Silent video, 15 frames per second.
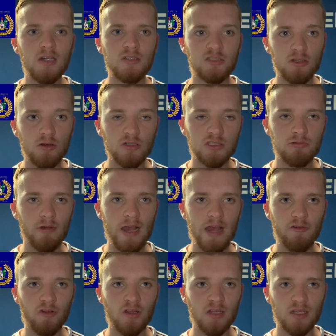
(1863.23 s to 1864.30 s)
George
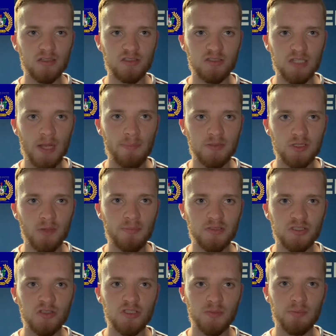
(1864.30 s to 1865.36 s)
Waring stepped up
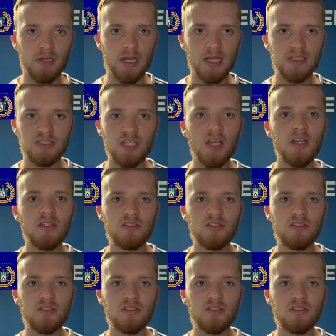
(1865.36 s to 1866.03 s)
to the plate